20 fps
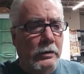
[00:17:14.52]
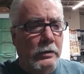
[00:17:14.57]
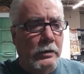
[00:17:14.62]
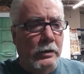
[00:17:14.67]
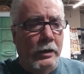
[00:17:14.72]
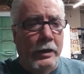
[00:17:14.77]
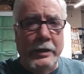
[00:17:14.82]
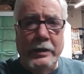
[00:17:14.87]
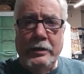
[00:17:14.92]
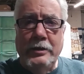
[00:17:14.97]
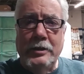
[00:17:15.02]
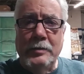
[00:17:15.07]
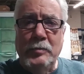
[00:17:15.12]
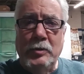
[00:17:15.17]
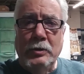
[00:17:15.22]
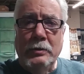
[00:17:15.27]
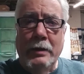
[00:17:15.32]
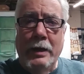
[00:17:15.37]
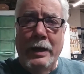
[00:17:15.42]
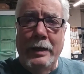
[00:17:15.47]
Like,
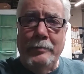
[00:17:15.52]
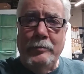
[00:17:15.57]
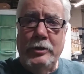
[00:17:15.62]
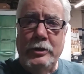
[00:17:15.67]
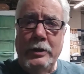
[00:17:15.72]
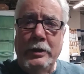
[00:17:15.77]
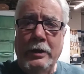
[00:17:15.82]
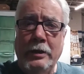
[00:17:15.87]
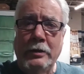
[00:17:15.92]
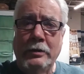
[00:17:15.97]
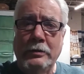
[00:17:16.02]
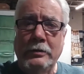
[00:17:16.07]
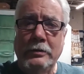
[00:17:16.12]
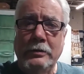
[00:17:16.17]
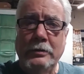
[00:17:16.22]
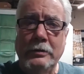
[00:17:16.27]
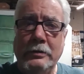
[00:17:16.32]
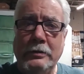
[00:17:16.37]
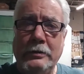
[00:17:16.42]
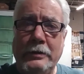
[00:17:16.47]
subscribe, share.
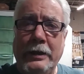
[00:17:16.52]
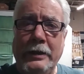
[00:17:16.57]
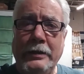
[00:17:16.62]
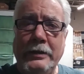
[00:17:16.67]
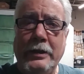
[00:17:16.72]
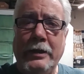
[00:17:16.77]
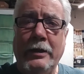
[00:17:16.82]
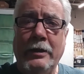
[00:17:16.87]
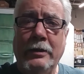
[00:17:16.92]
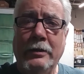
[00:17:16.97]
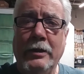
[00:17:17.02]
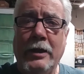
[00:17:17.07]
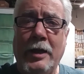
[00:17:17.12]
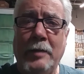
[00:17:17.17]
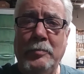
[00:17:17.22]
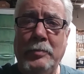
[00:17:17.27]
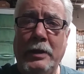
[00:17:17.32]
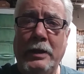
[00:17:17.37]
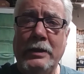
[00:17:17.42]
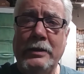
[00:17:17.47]
Take care.
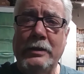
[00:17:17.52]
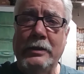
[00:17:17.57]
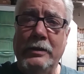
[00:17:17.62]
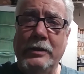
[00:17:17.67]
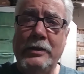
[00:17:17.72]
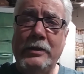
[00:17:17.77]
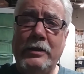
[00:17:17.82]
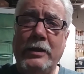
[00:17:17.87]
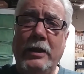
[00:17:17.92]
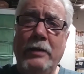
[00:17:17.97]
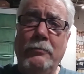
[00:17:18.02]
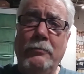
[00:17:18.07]
God bless, and stay